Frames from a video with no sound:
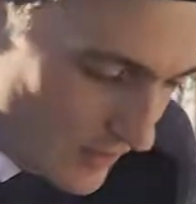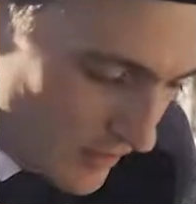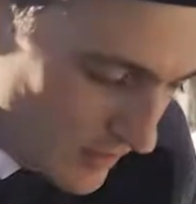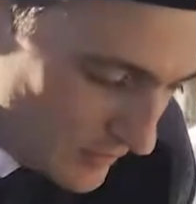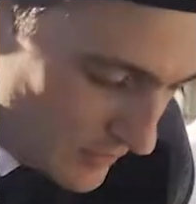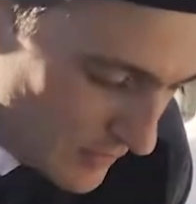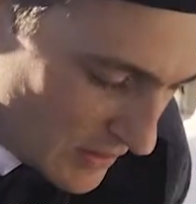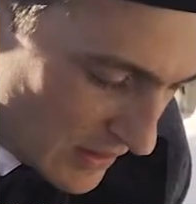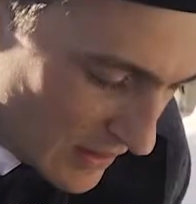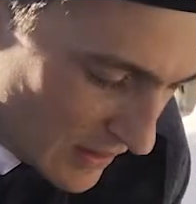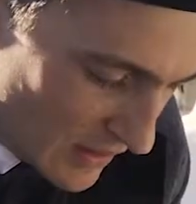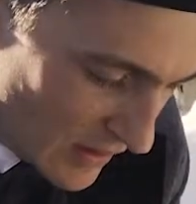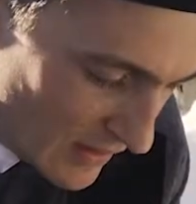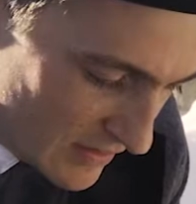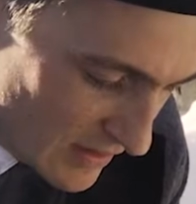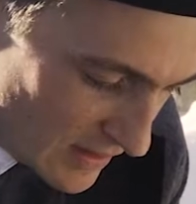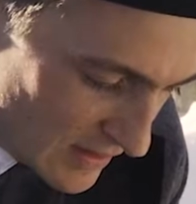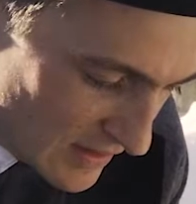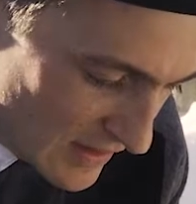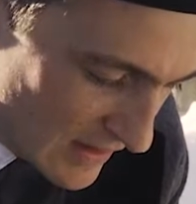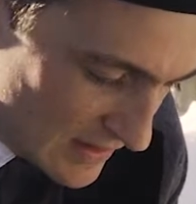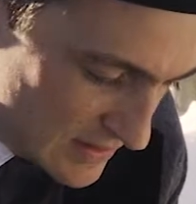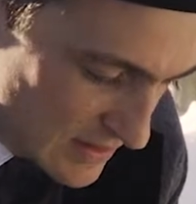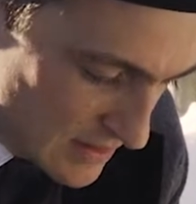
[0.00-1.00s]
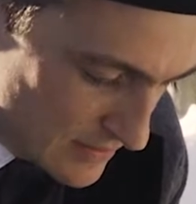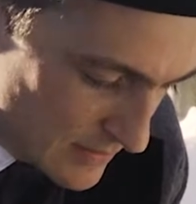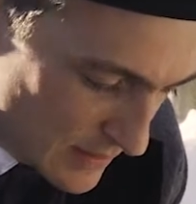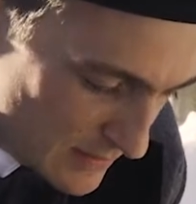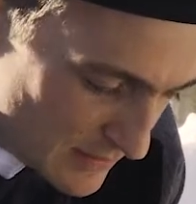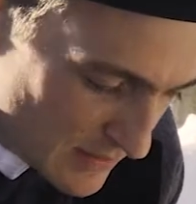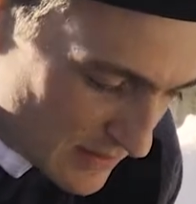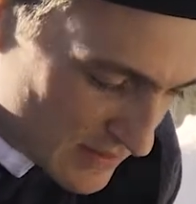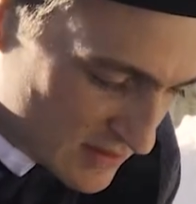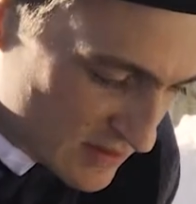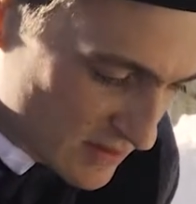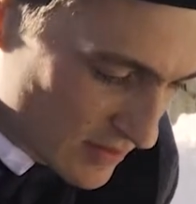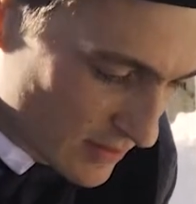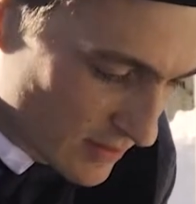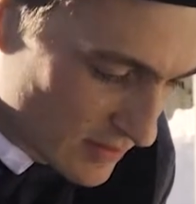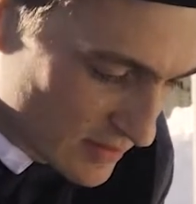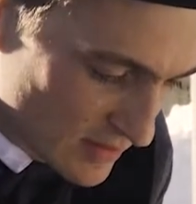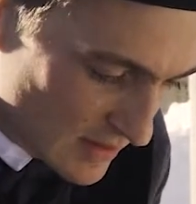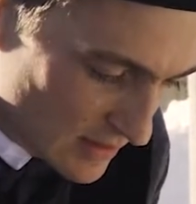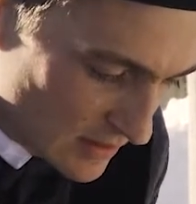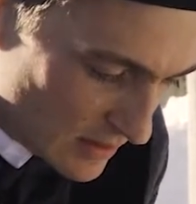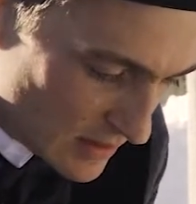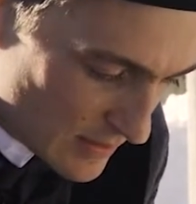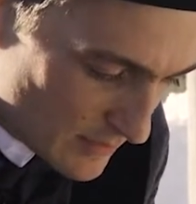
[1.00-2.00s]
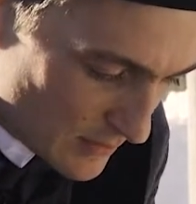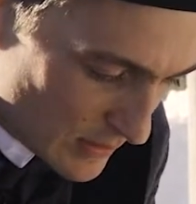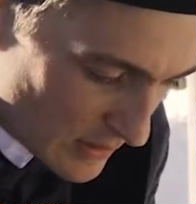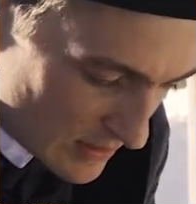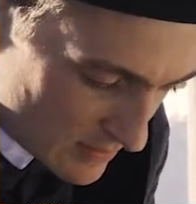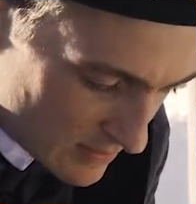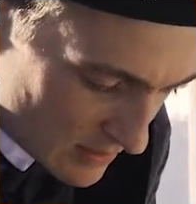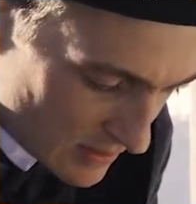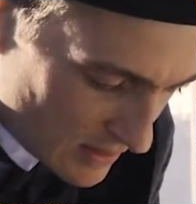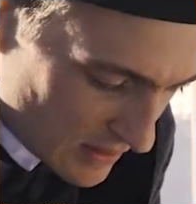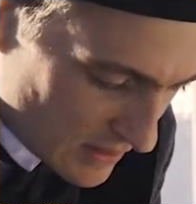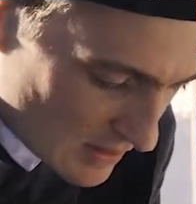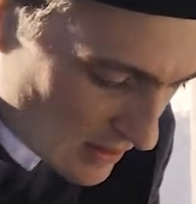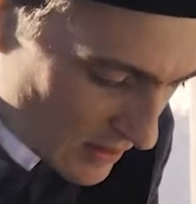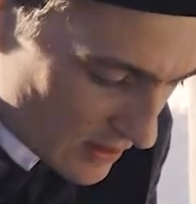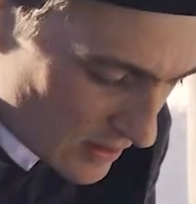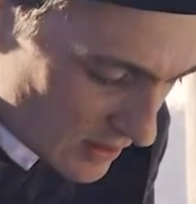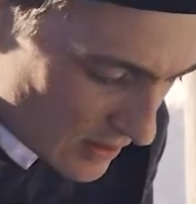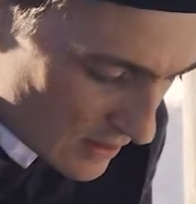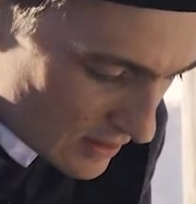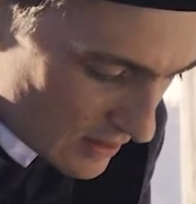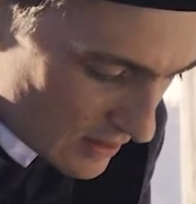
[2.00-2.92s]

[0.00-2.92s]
But I think now's the moment of truth, so I'm going to pick one here.